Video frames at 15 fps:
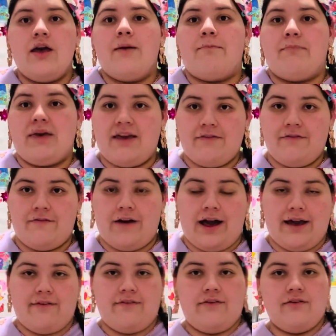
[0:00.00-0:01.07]
May
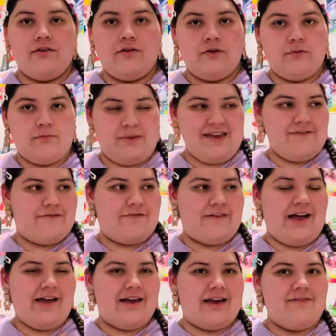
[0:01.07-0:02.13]
5. May
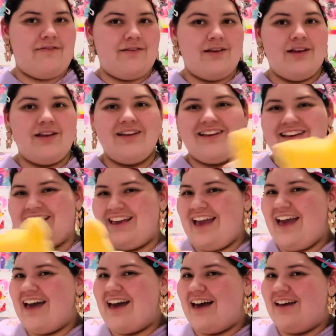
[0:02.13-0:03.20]
5?
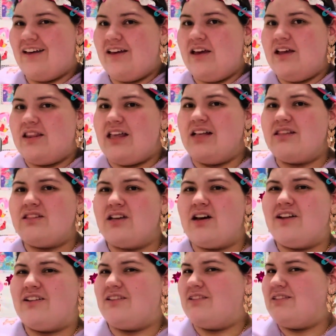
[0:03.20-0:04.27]
Yeah, that's
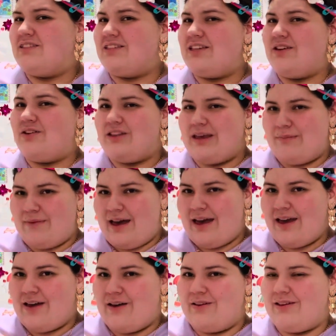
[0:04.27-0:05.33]
on Cinco de
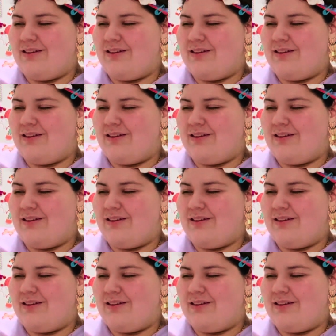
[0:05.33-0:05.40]
Mayo.